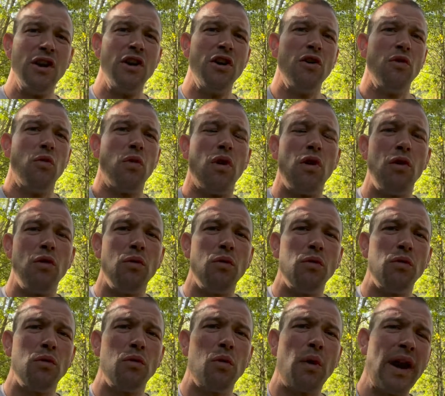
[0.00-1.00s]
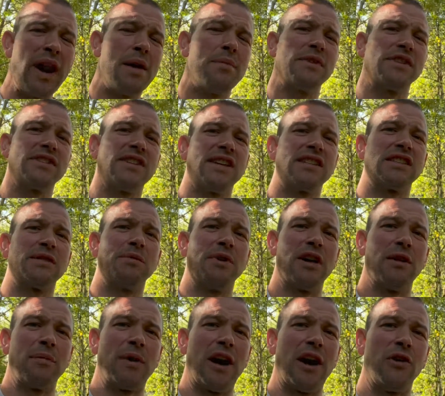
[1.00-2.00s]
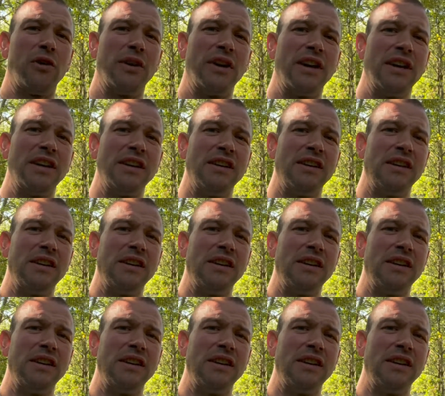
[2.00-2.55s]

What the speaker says: Well, when Emma said to me about it,